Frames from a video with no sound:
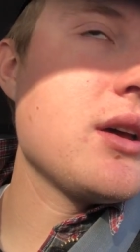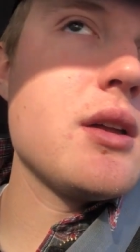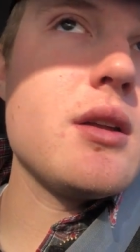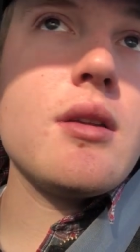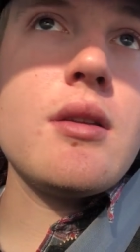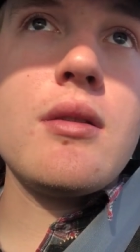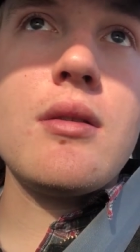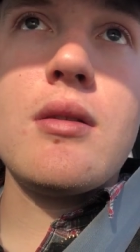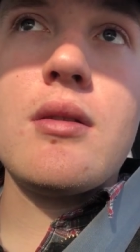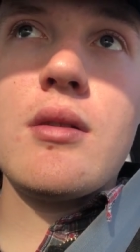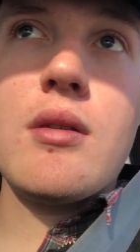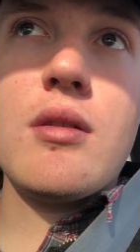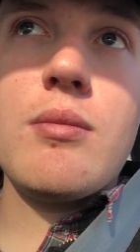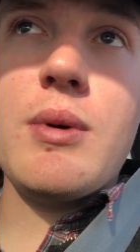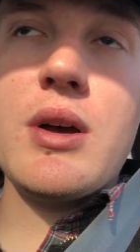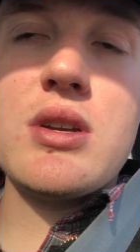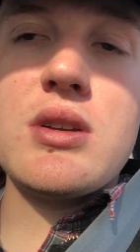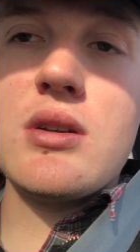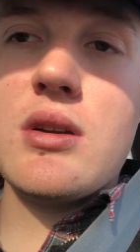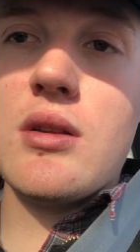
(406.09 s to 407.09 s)
it,
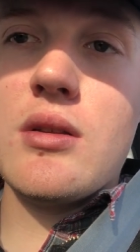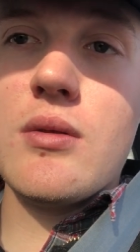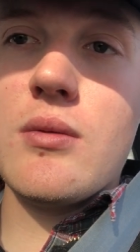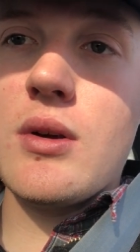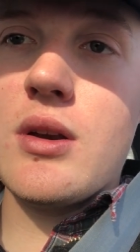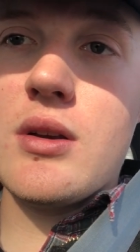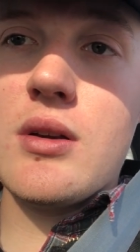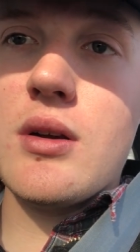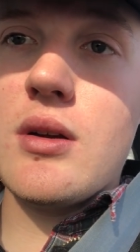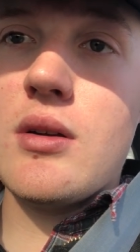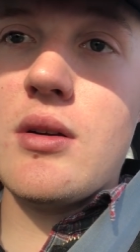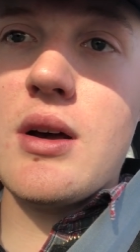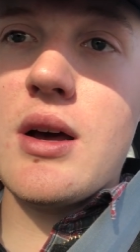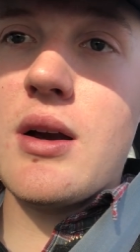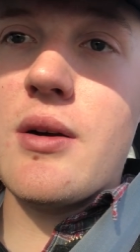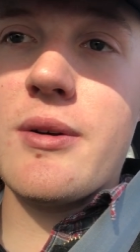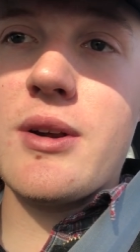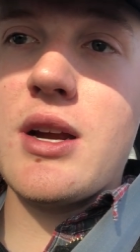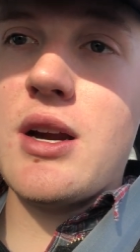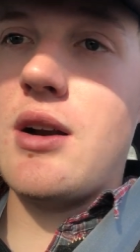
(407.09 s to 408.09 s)
especially during the winter, I
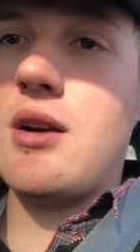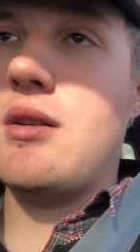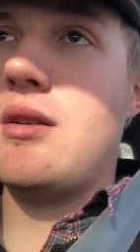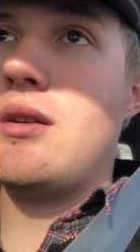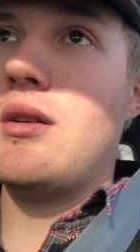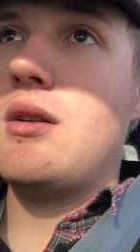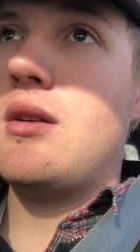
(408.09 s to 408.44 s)
don't care.